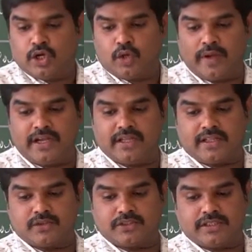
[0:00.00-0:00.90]

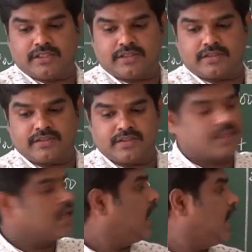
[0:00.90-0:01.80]
20,000
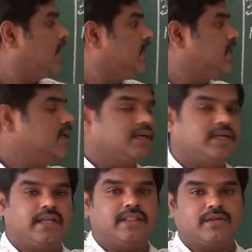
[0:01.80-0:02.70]
and
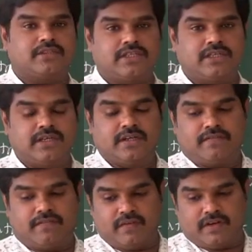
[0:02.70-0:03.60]

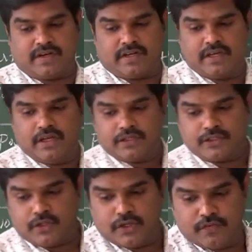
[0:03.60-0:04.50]
10,500.
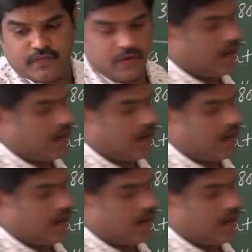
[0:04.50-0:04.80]
So if you